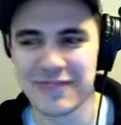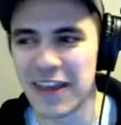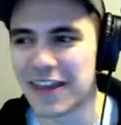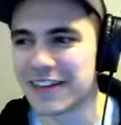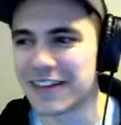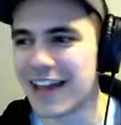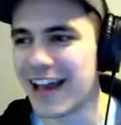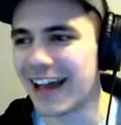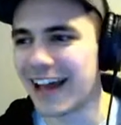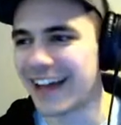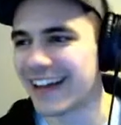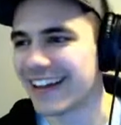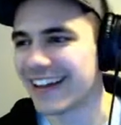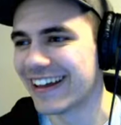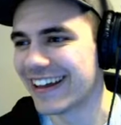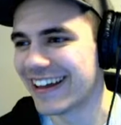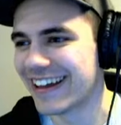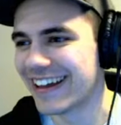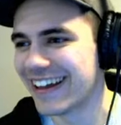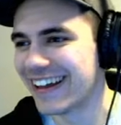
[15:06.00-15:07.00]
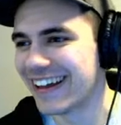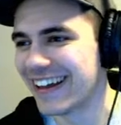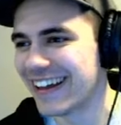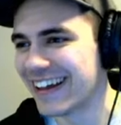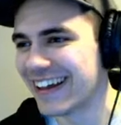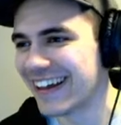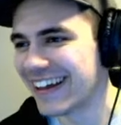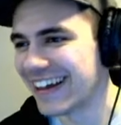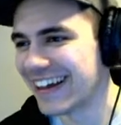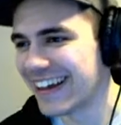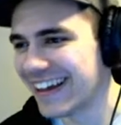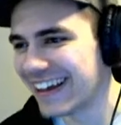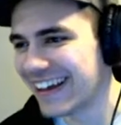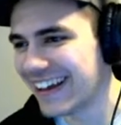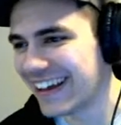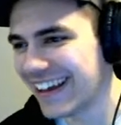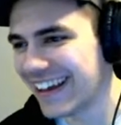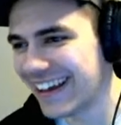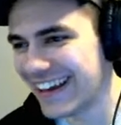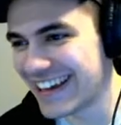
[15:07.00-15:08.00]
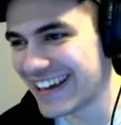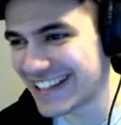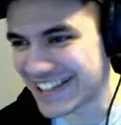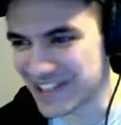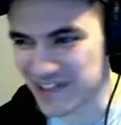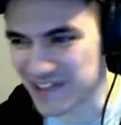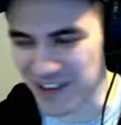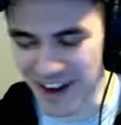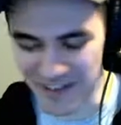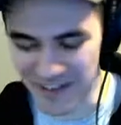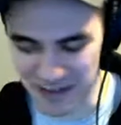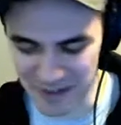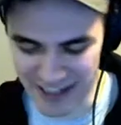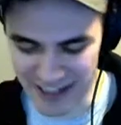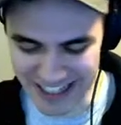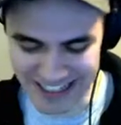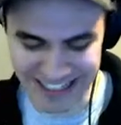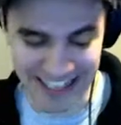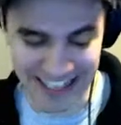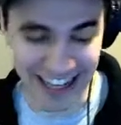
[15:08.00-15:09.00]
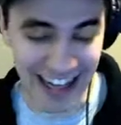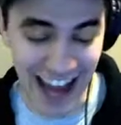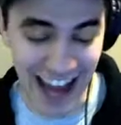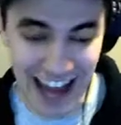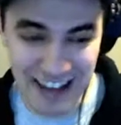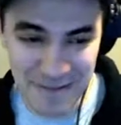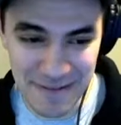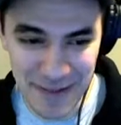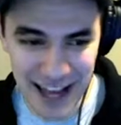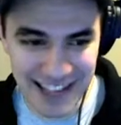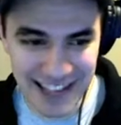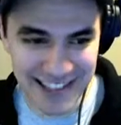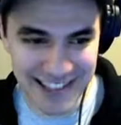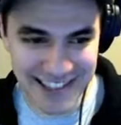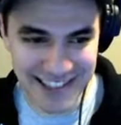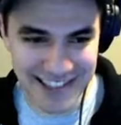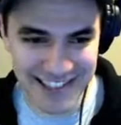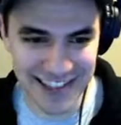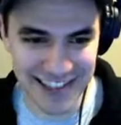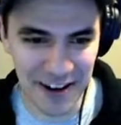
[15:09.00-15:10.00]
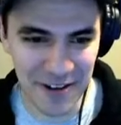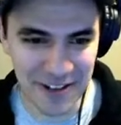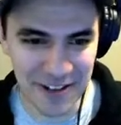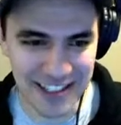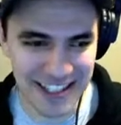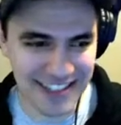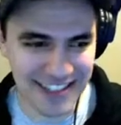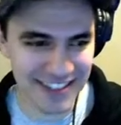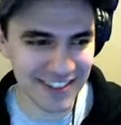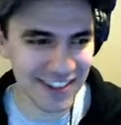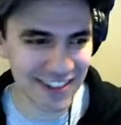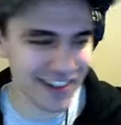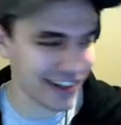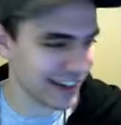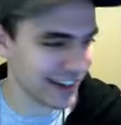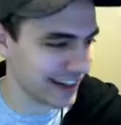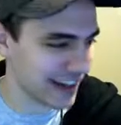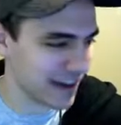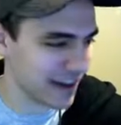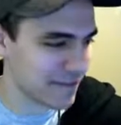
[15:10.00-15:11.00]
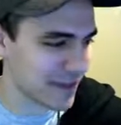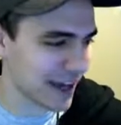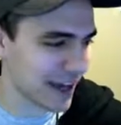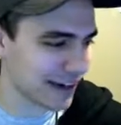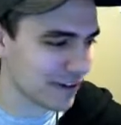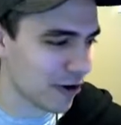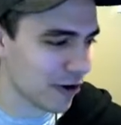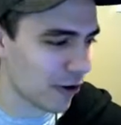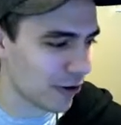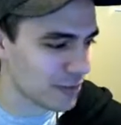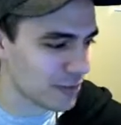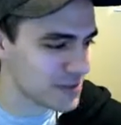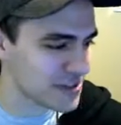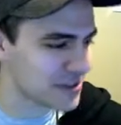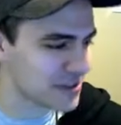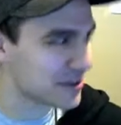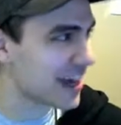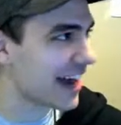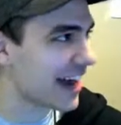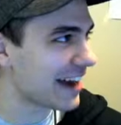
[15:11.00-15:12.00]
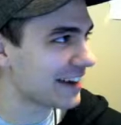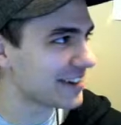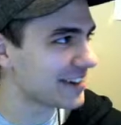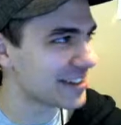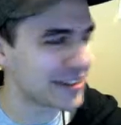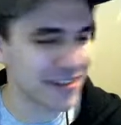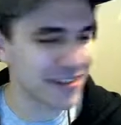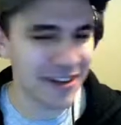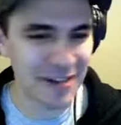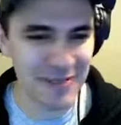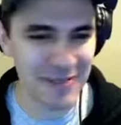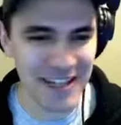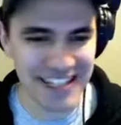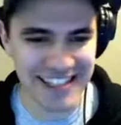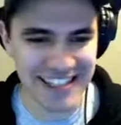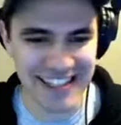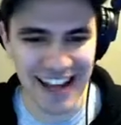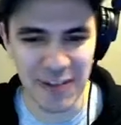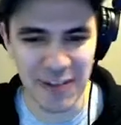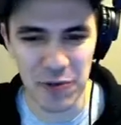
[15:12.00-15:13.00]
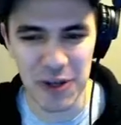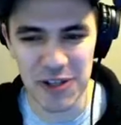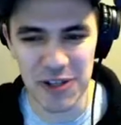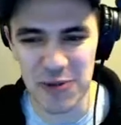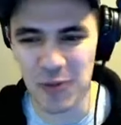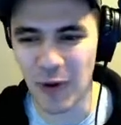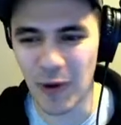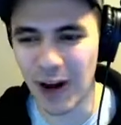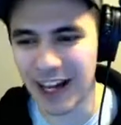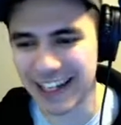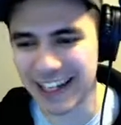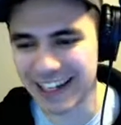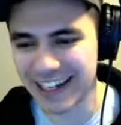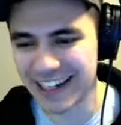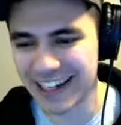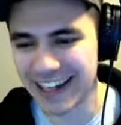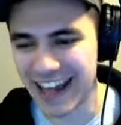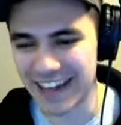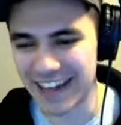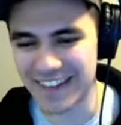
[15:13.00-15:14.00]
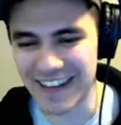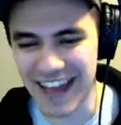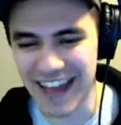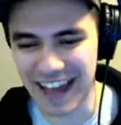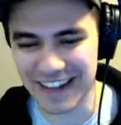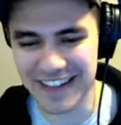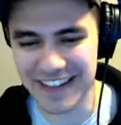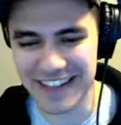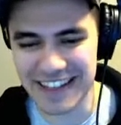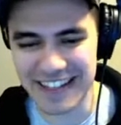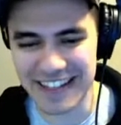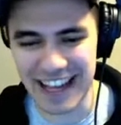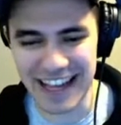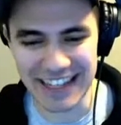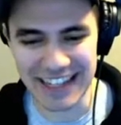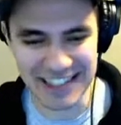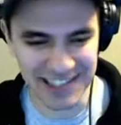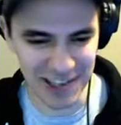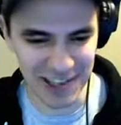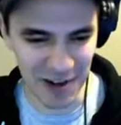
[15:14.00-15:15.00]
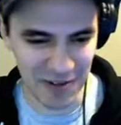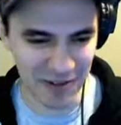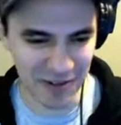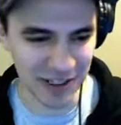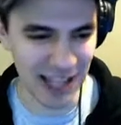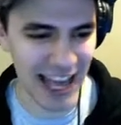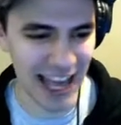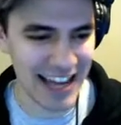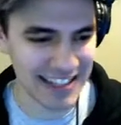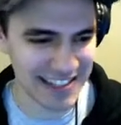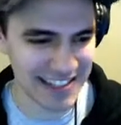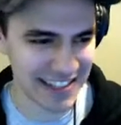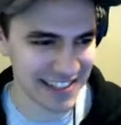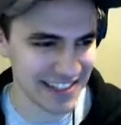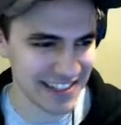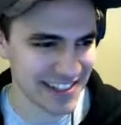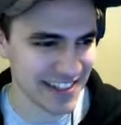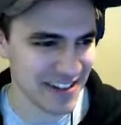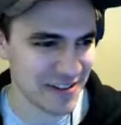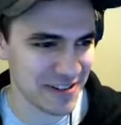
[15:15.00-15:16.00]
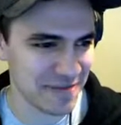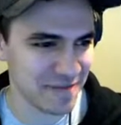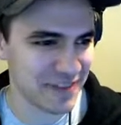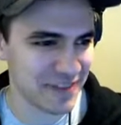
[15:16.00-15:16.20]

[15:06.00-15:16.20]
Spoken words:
Yeah. It's driving me insane. I imagine so. It doesn't look like a game that calms you down. You know what I mean? It's not what you want at the end of the day to start relaxing to.